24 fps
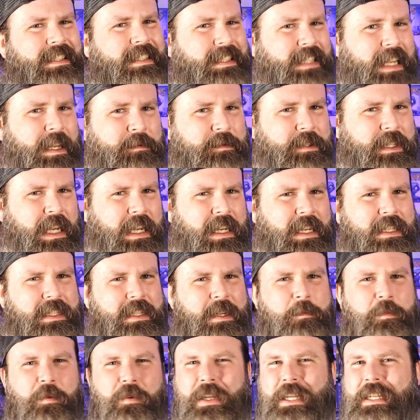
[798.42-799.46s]
seems kind of
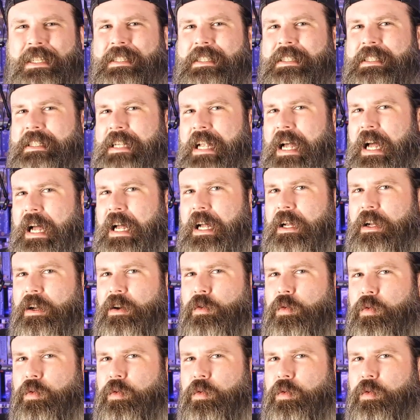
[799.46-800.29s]
simple, it's not.